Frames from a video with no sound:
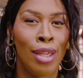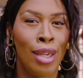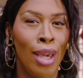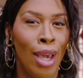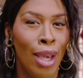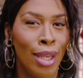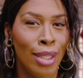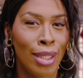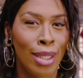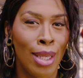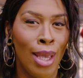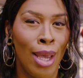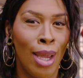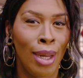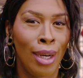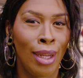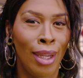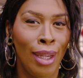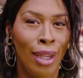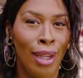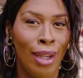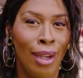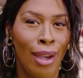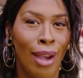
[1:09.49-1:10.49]
Yes,
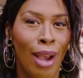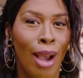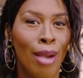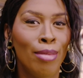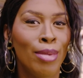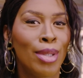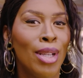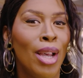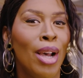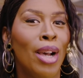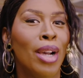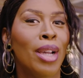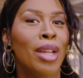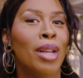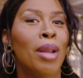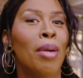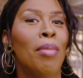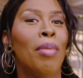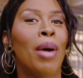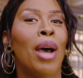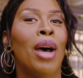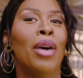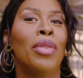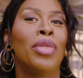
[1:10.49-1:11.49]
honey, I'm talking
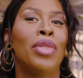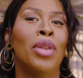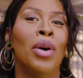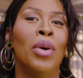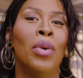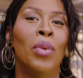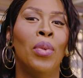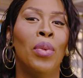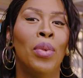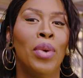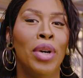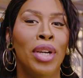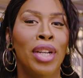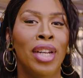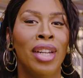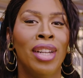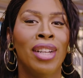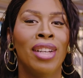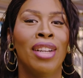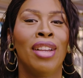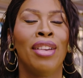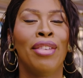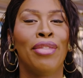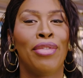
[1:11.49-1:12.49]
about the
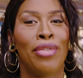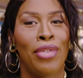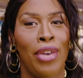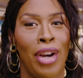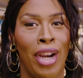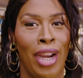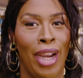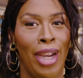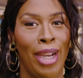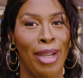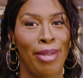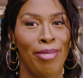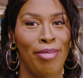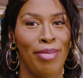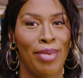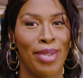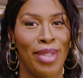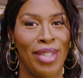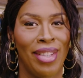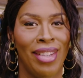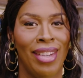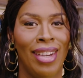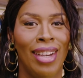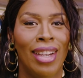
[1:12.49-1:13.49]
wooden
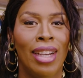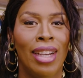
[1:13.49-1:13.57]
frames.